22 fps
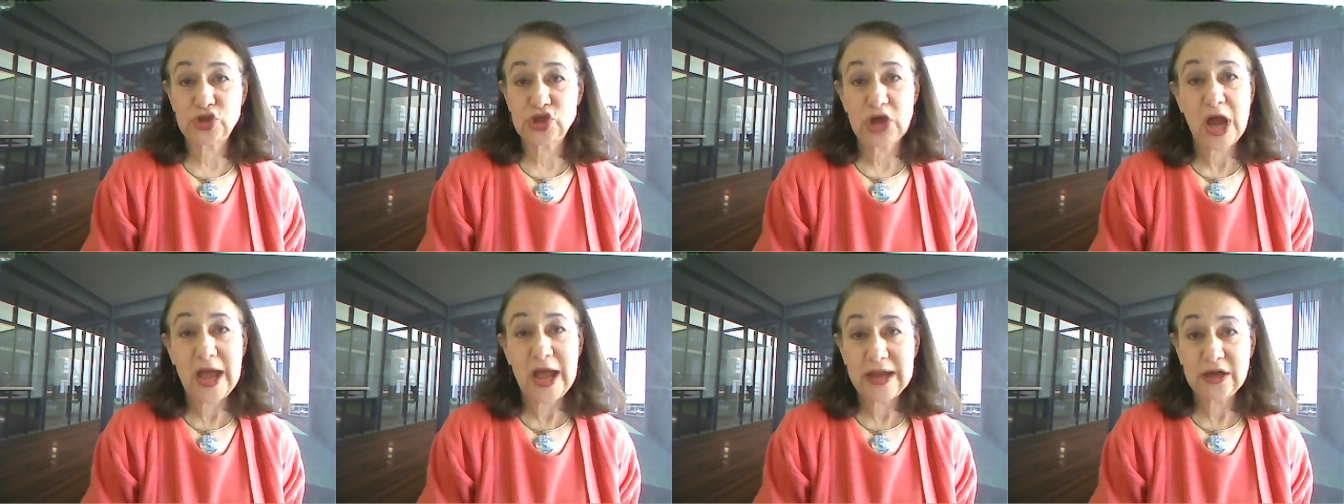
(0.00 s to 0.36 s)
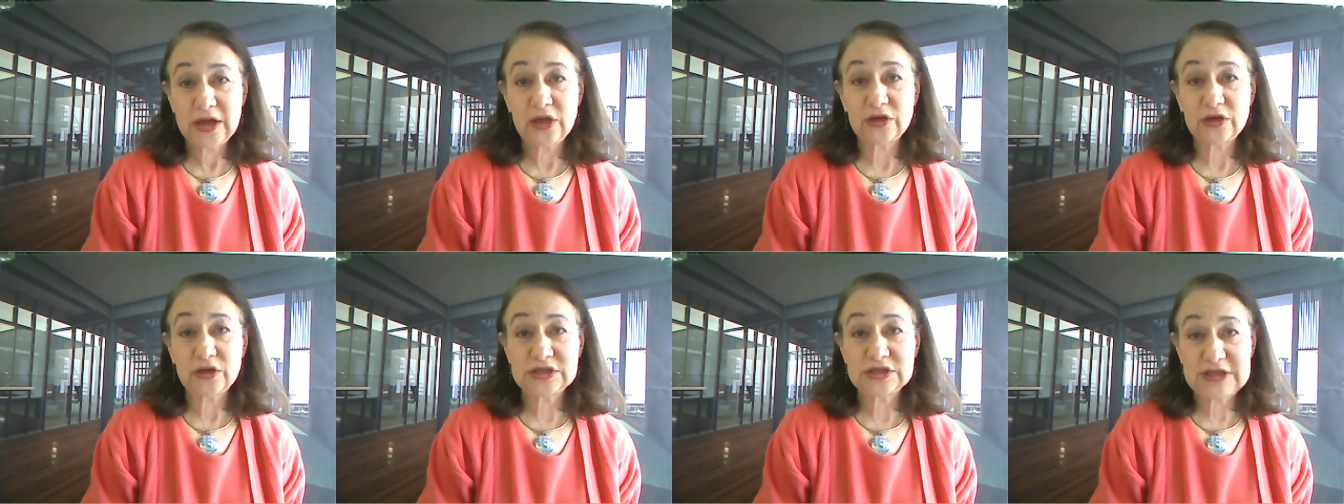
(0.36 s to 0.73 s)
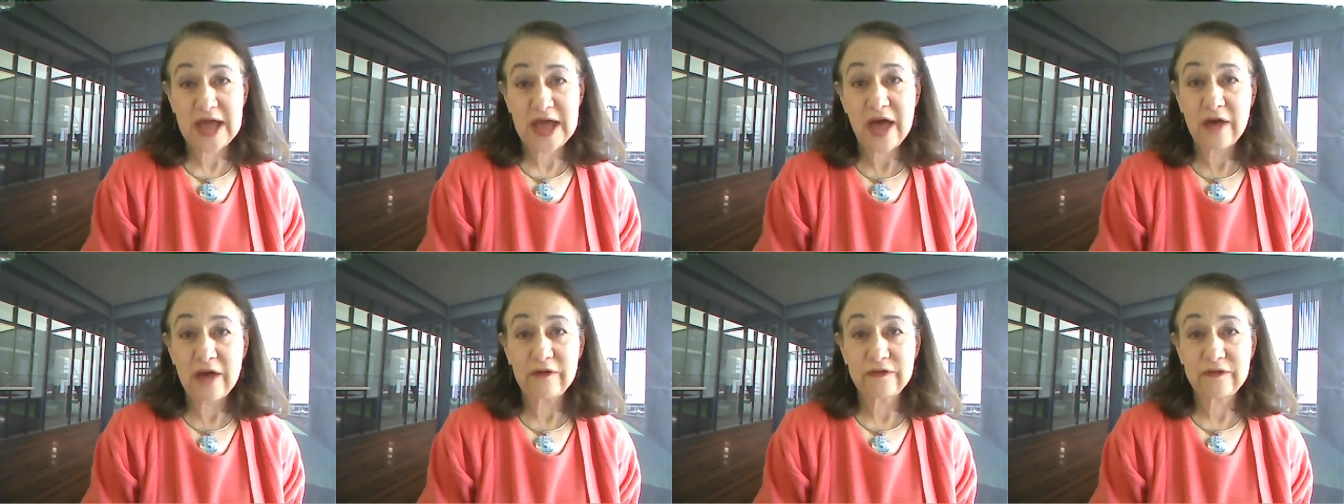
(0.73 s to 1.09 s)
chide
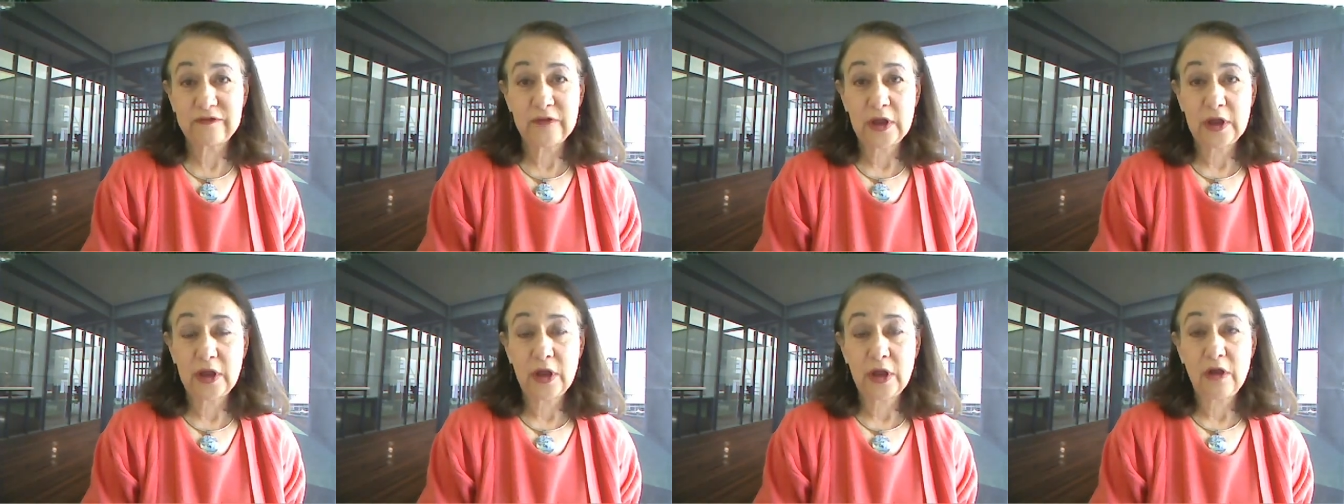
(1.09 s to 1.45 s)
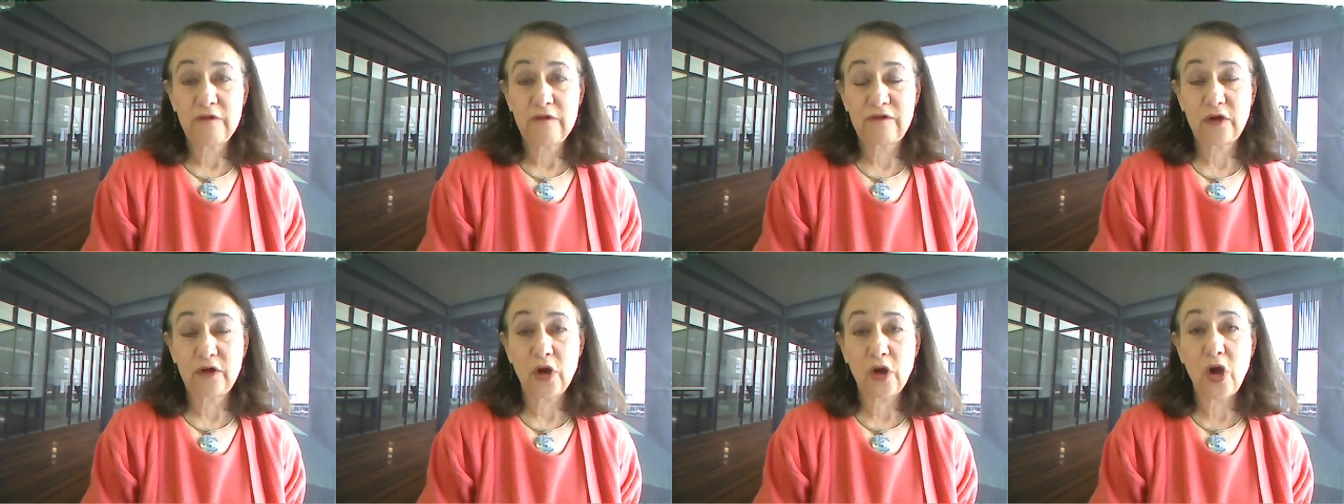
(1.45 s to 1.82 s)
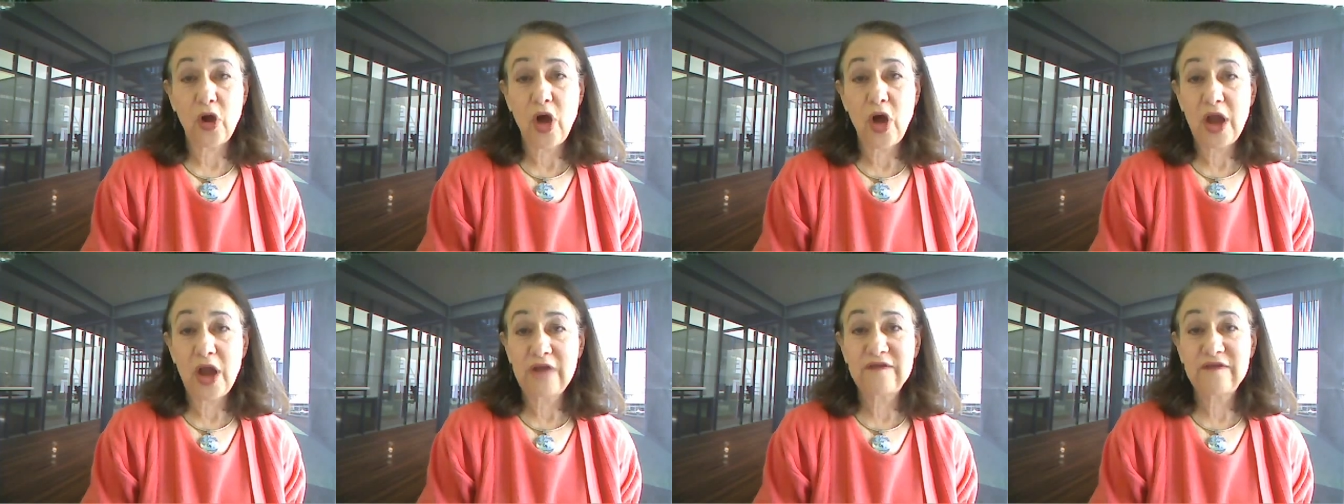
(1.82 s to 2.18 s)
yourself for
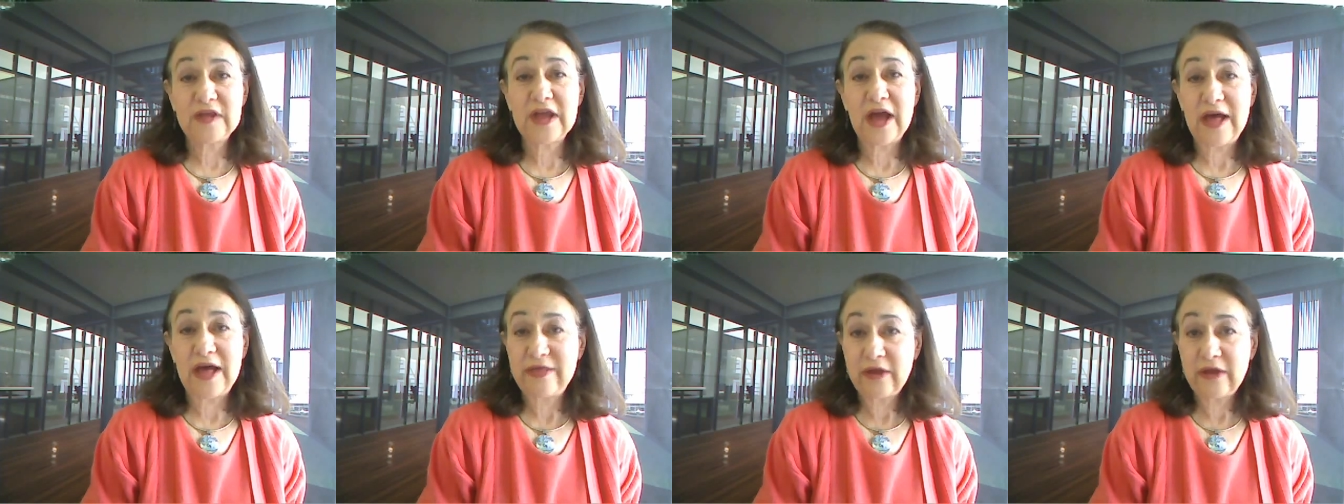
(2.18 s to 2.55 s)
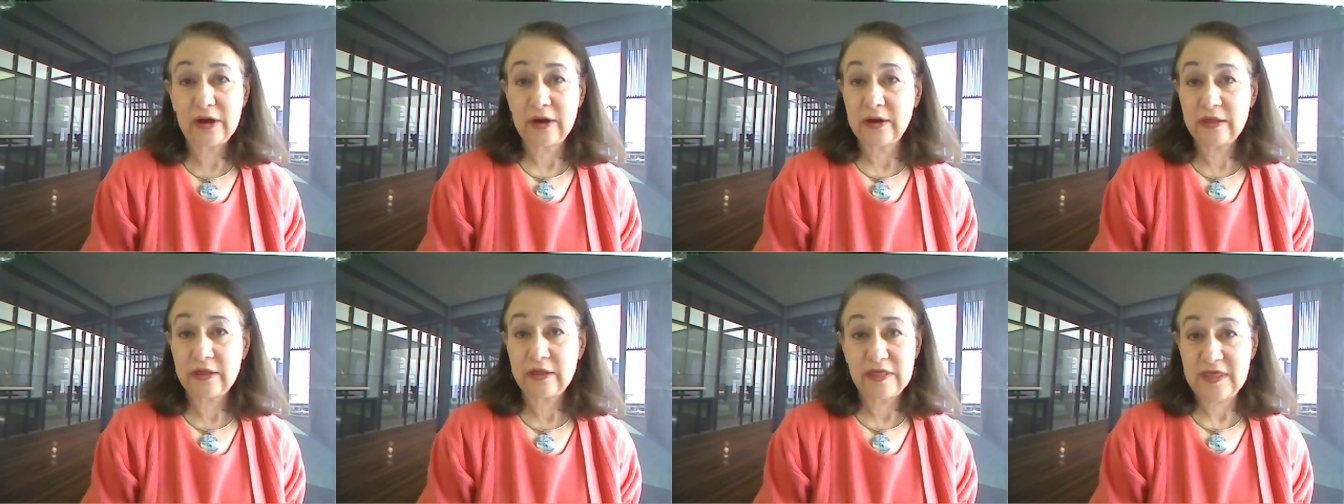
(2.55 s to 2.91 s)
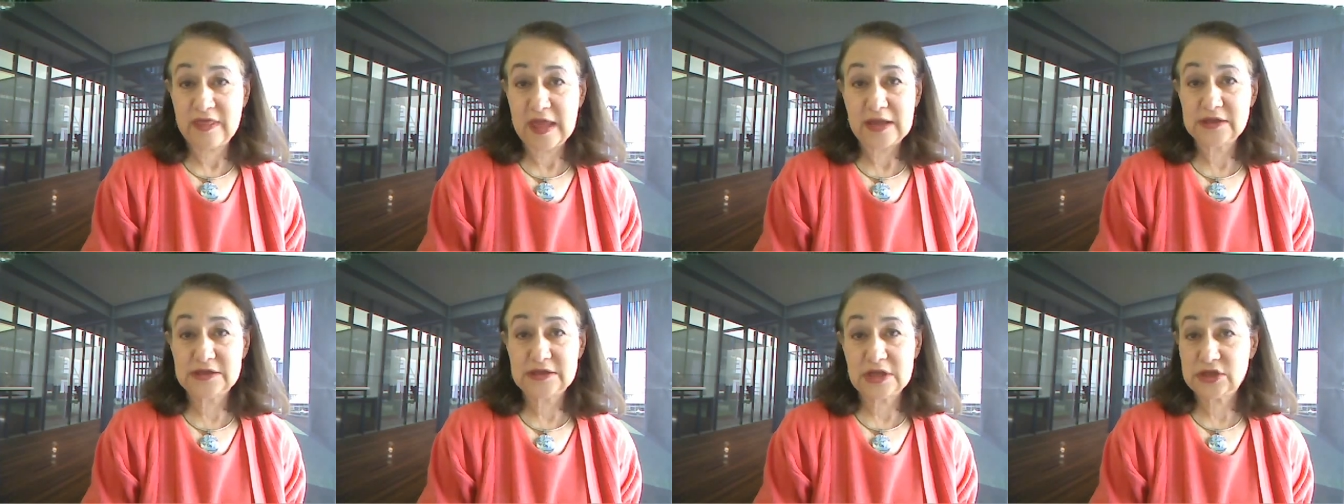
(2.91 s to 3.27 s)
all of the other
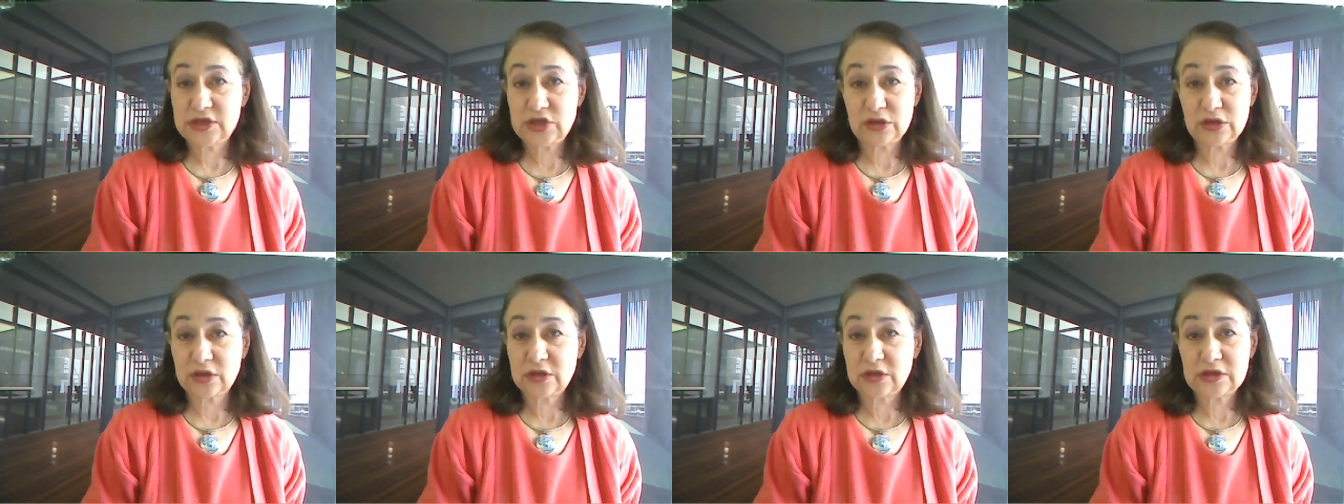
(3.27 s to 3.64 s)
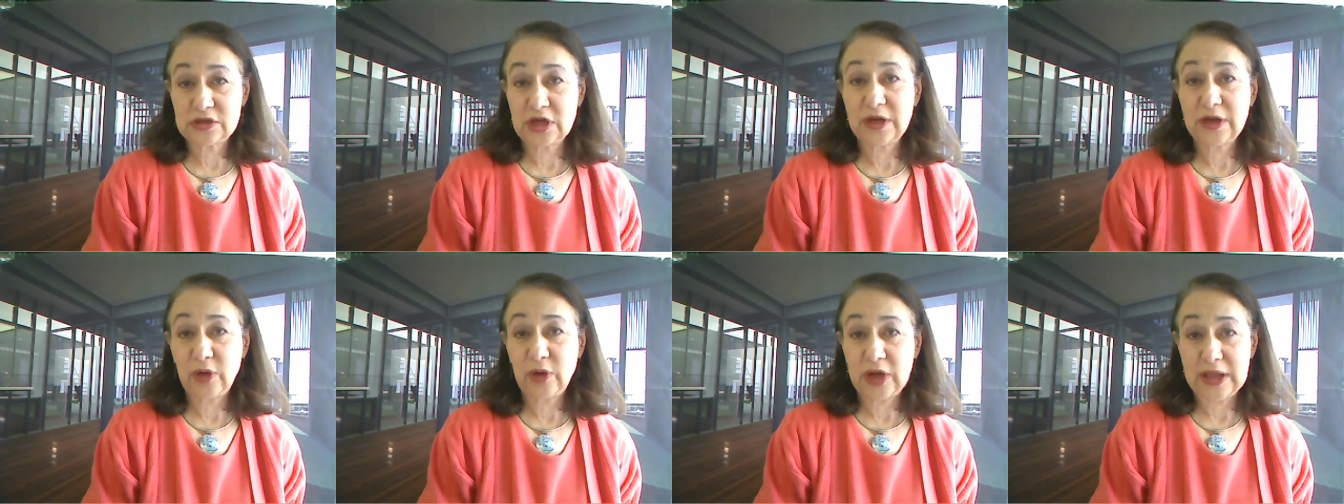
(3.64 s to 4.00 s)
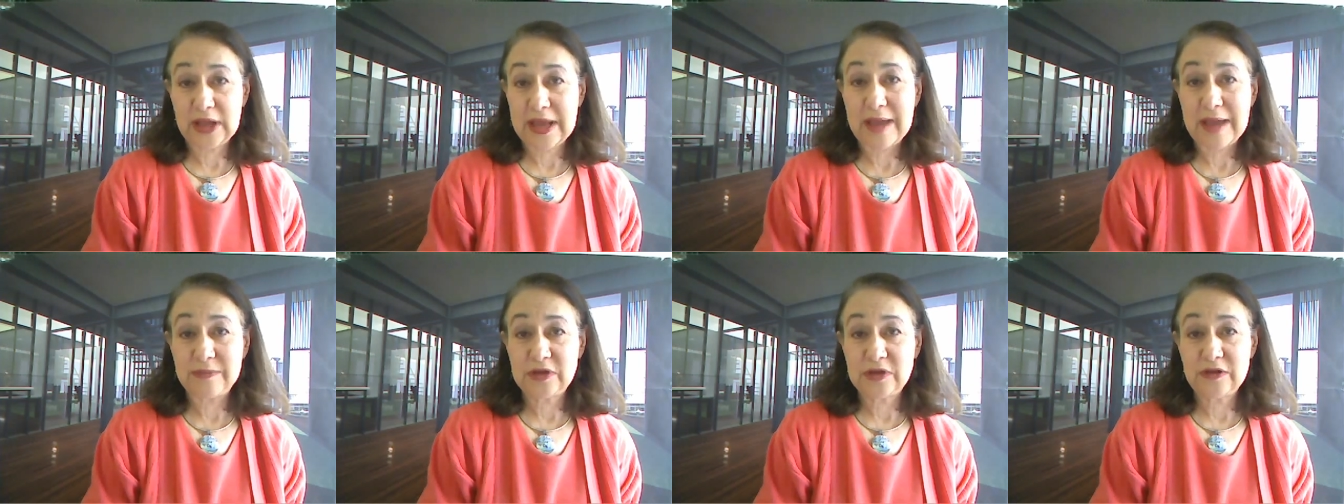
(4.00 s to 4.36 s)
things that you're
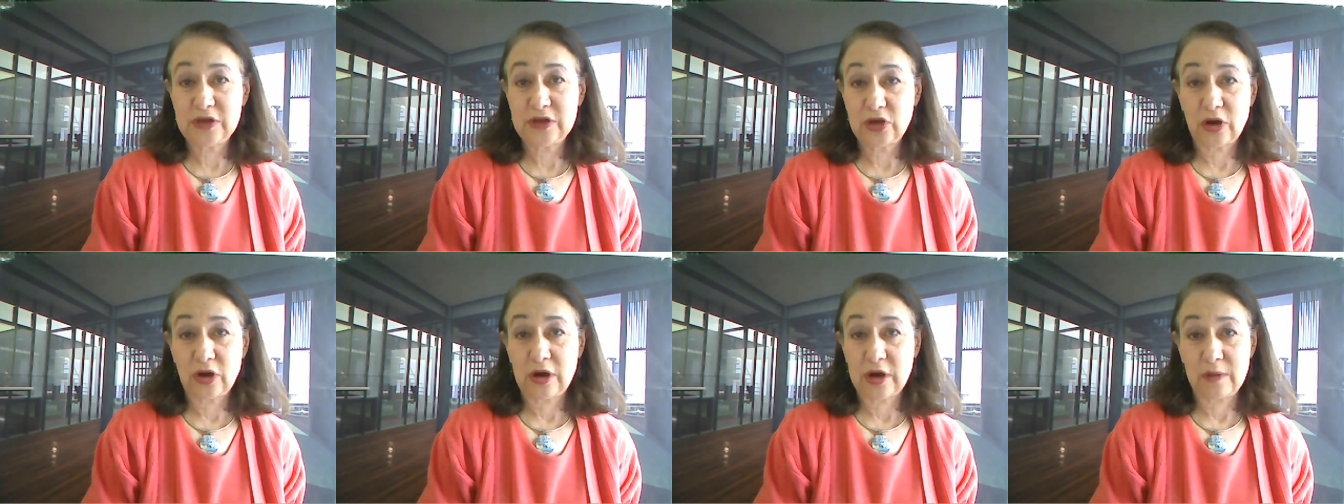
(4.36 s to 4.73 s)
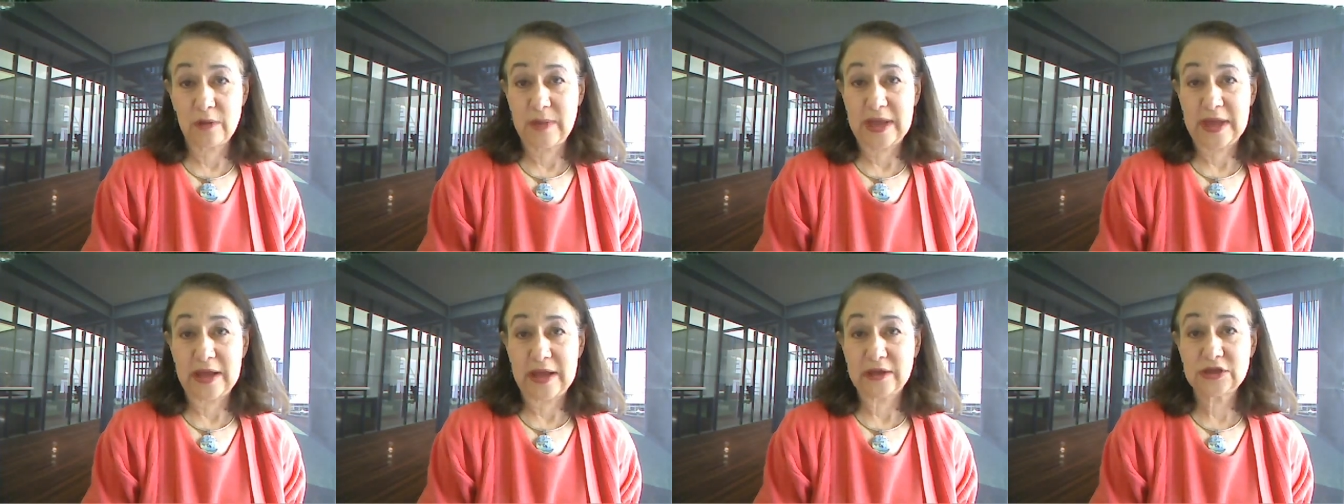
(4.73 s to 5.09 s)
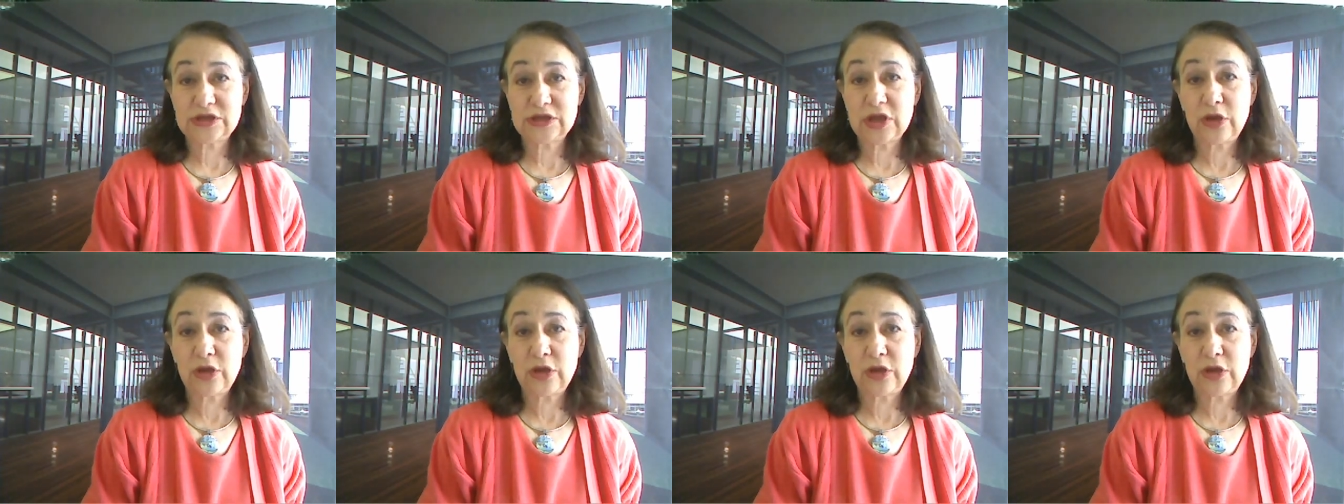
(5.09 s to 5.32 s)
deliberately kept in the dark about.